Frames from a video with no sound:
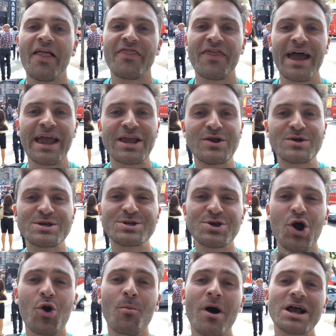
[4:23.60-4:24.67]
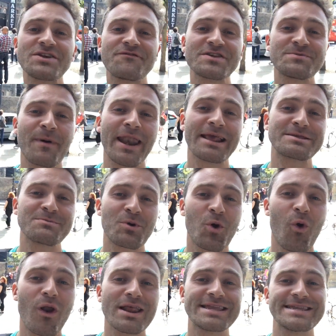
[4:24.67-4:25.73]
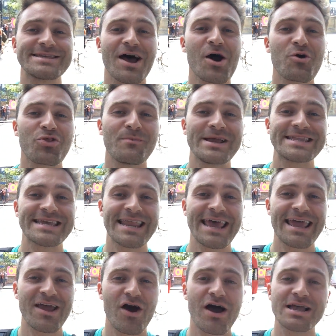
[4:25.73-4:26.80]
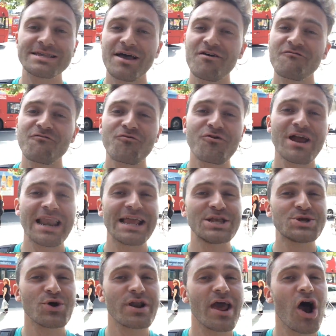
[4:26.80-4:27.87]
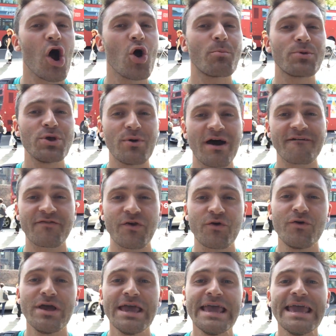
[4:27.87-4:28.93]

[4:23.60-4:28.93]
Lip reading: Thank you so much for spending some quality time with me today, guys. I've really enjoyed it. I hope you have too.